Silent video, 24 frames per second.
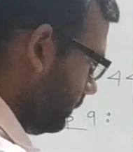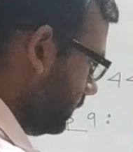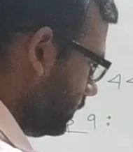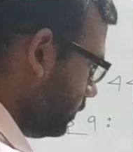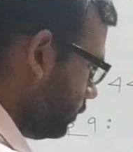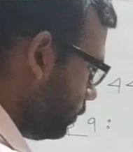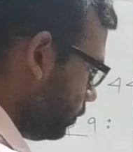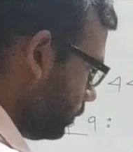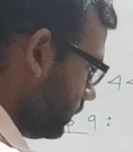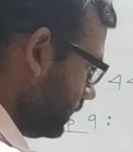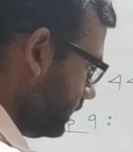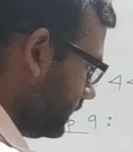
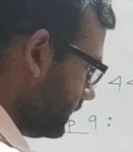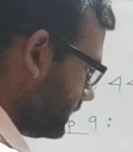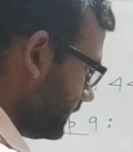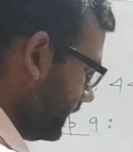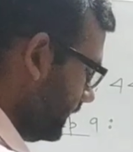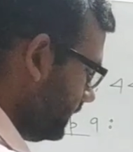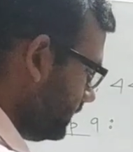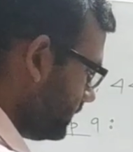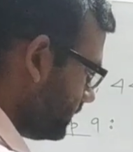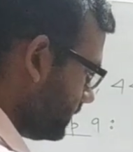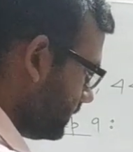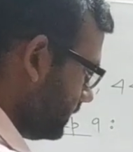root in the
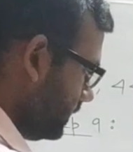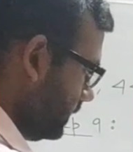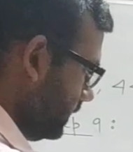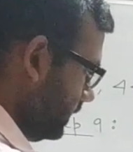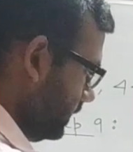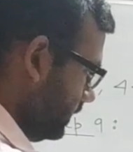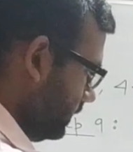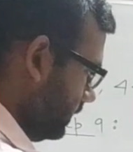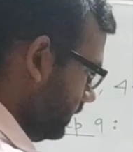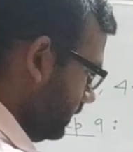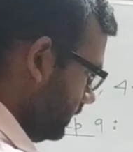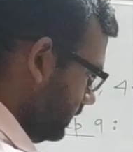sense,
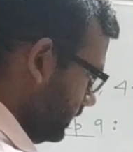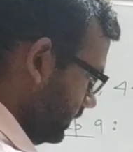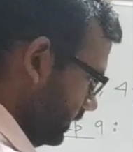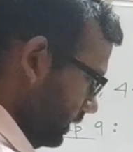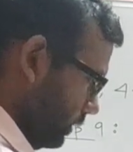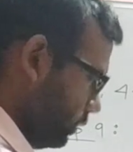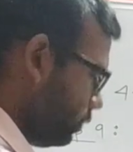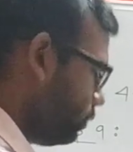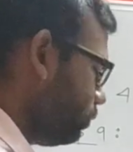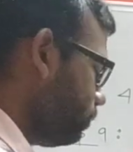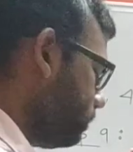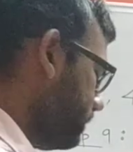
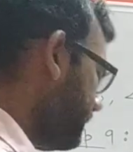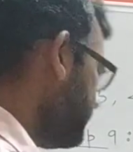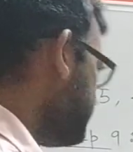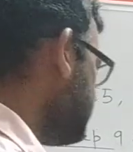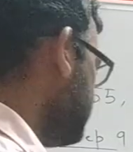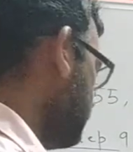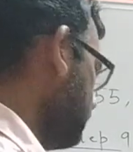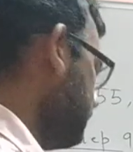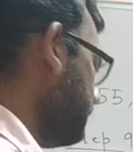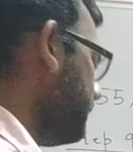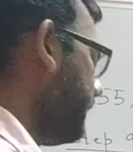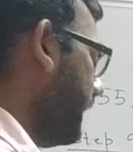root is
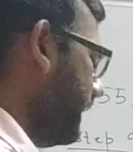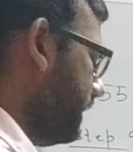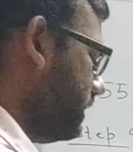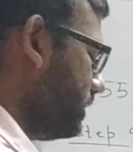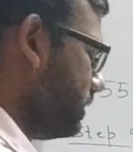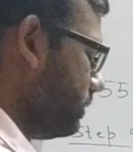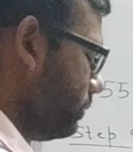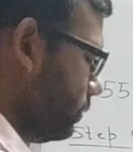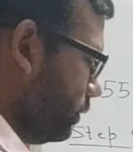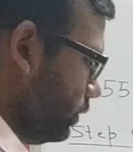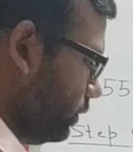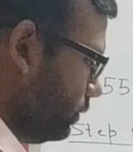not the right term
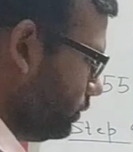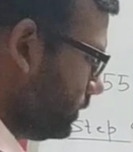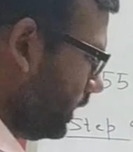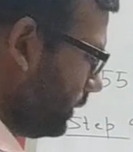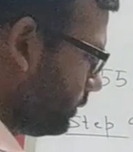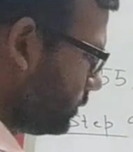to use. I would